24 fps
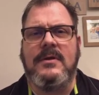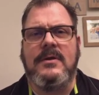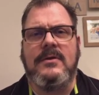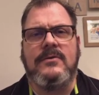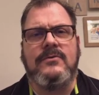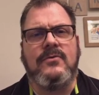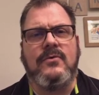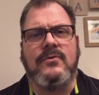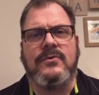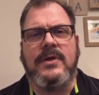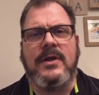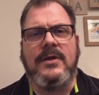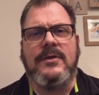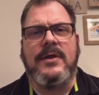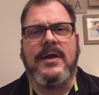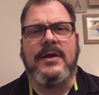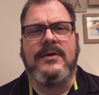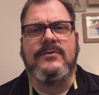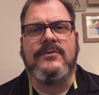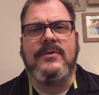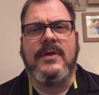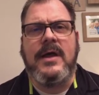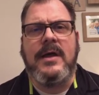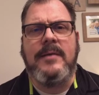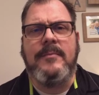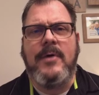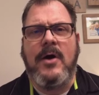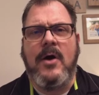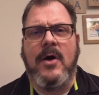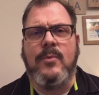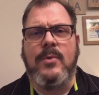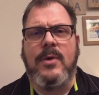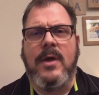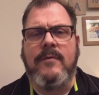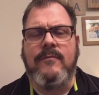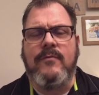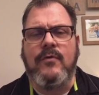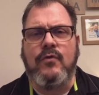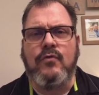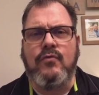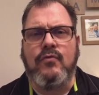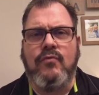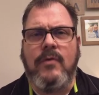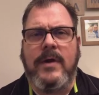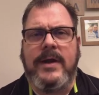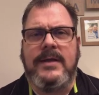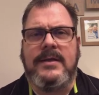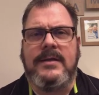So until next time, I hope you have a
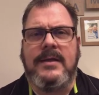great